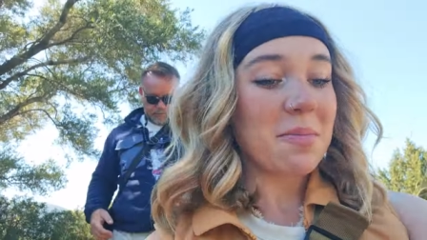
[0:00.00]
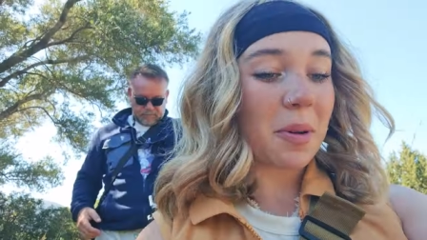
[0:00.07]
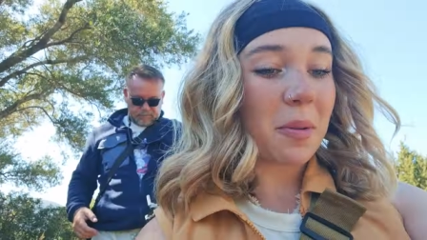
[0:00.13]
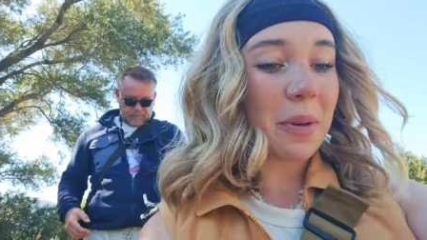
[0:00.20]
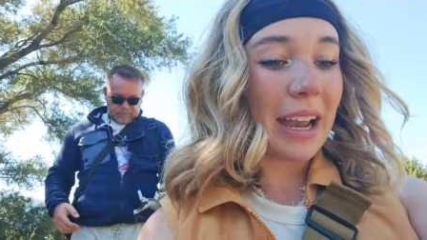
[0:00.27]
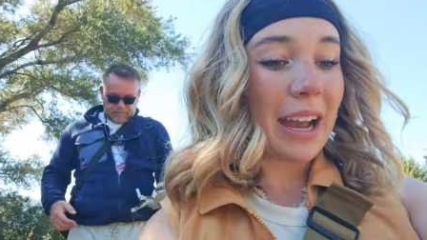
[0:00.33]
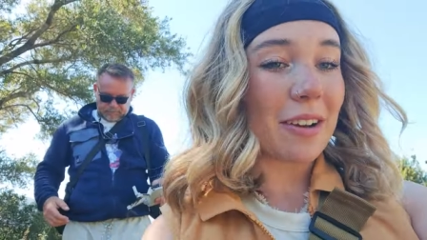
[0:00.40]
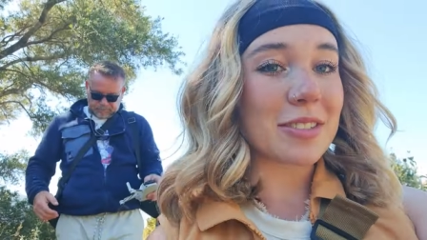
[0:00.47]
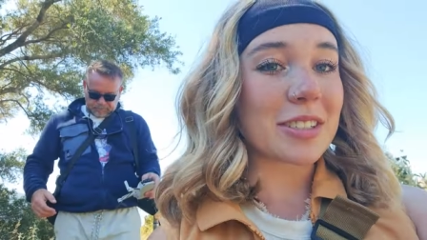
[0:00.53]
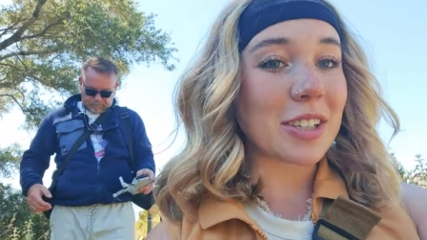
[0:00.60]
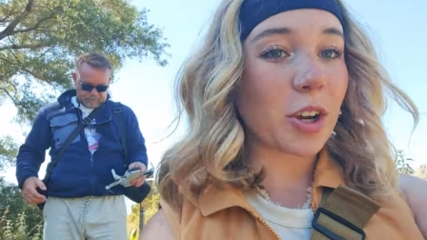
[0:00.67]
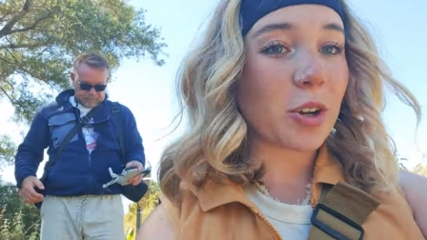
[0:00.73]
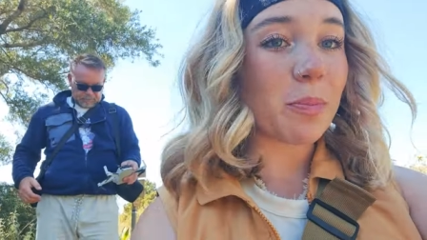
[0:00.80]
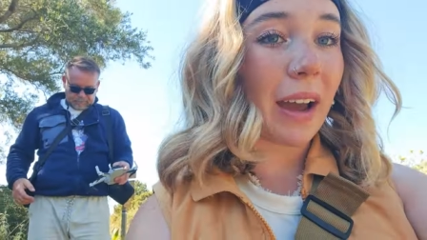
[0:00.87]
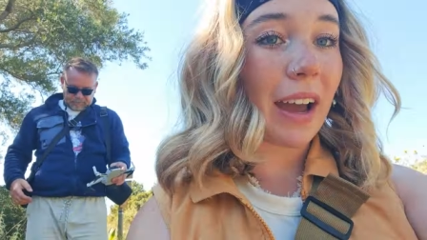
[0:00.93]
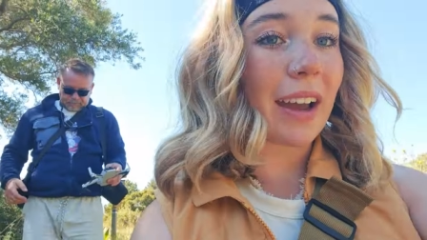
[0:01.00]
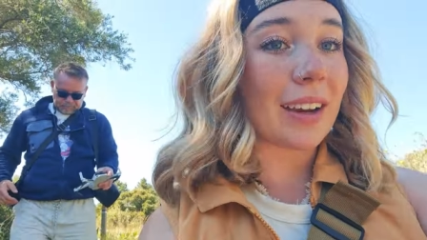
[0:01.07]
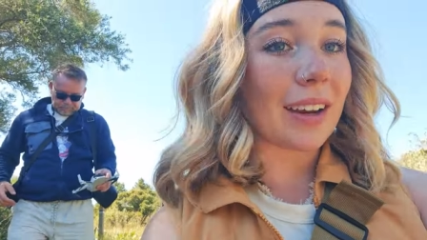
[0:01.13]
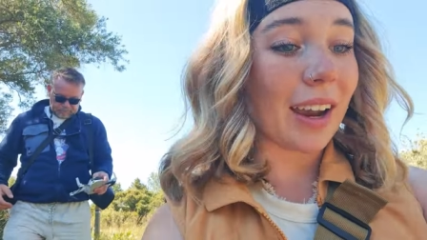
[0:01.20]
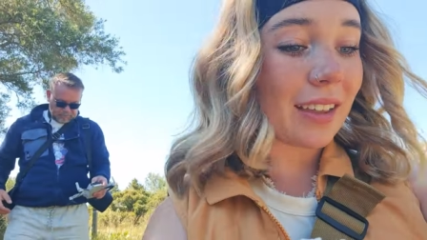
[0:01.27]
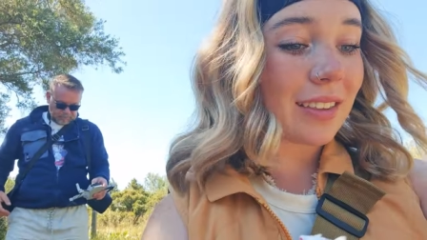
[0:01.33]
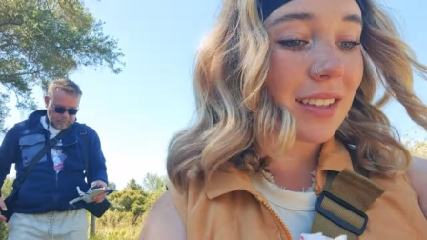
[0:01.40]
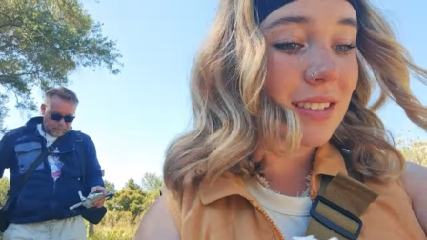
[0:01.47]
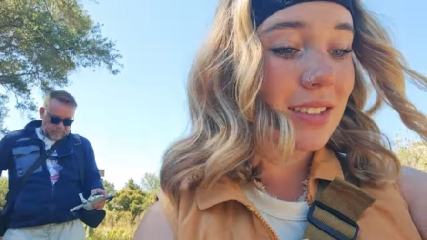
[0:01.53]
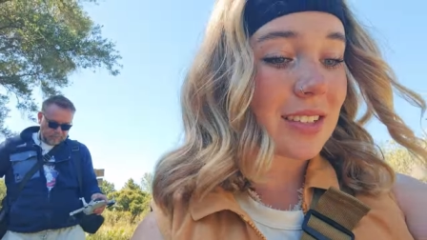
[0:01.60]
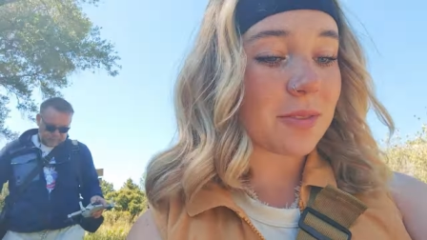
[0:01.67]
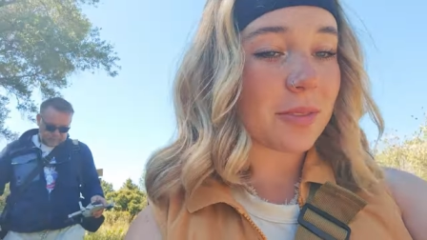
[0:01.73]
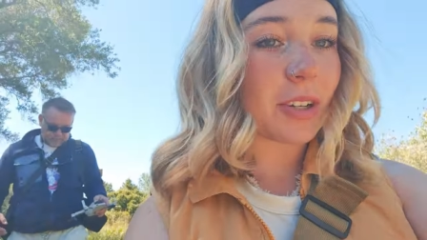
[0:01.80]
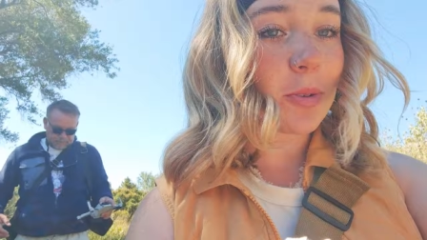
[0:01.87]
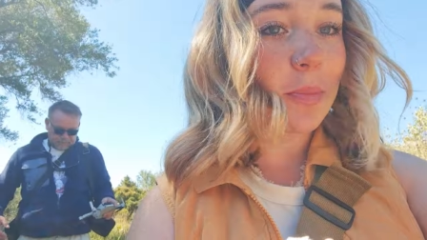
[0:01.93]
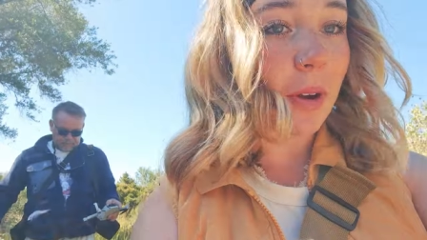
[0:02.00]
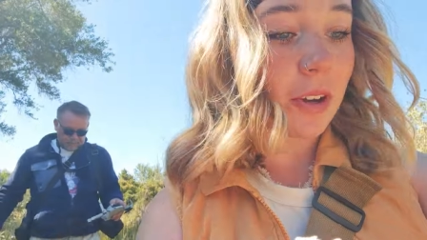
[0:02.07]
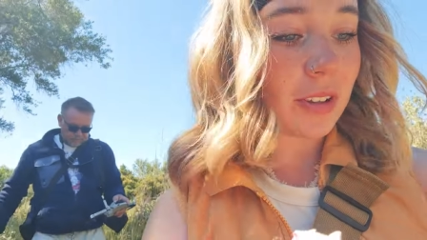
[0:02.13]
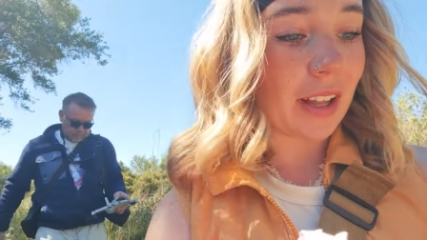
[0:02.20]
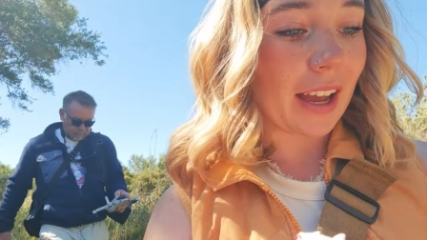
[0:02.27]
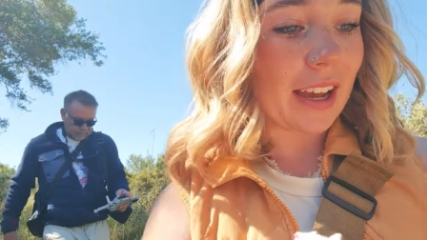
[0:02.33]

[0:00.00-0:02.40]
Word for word: But we have to go back and this is real boat